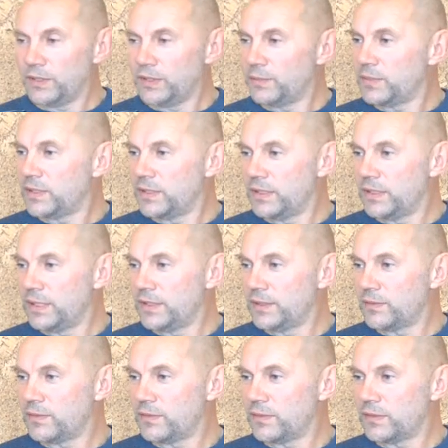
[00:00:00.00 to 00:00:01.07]
The more
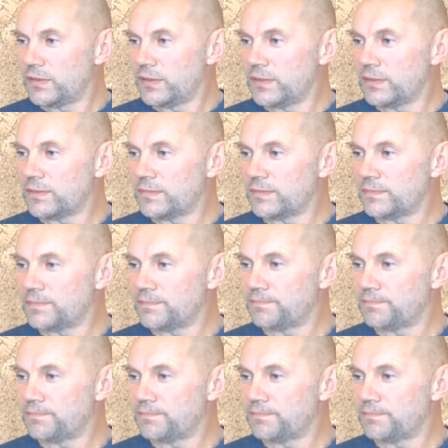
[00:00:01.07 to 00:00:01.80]
experience, the stronger